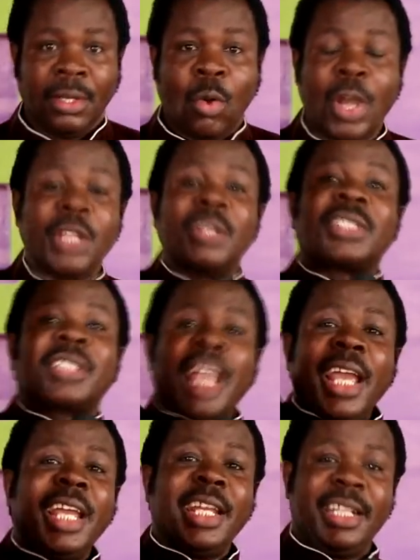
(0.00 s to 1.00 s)
When you
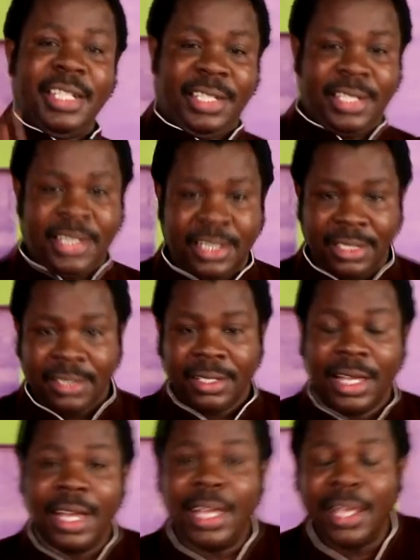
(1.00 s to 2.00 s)
said
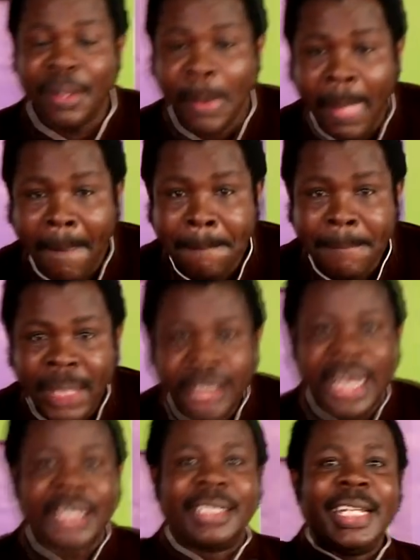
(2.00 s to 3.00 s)
that